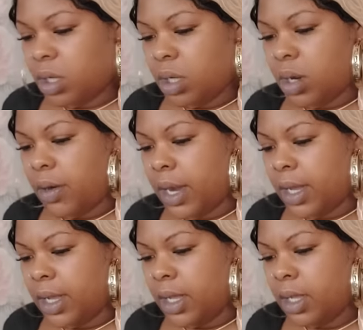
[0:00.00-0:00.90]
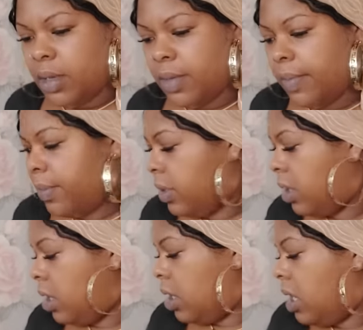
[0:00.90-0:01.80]
All right.
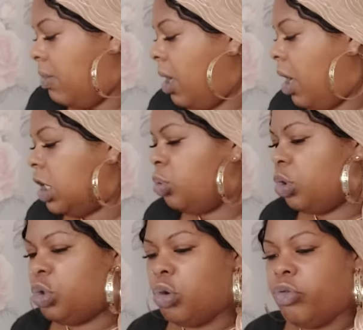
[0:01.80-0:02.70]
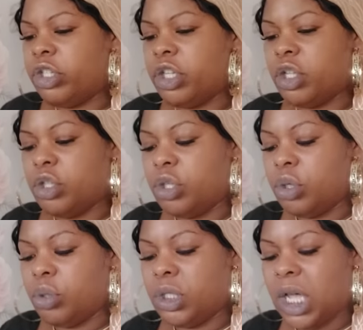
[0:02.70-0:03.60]
Let me ask what Taurus can
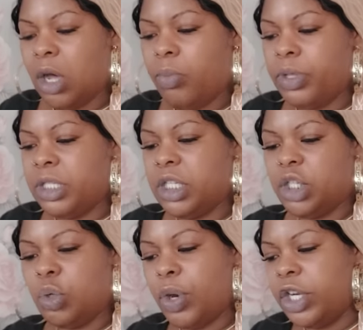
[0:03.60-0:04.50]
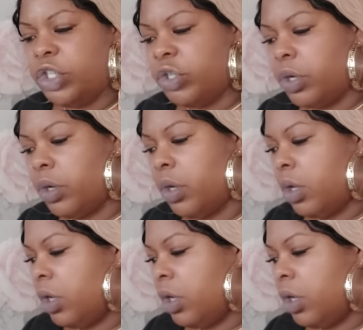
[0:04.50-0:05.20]
do to help this situation,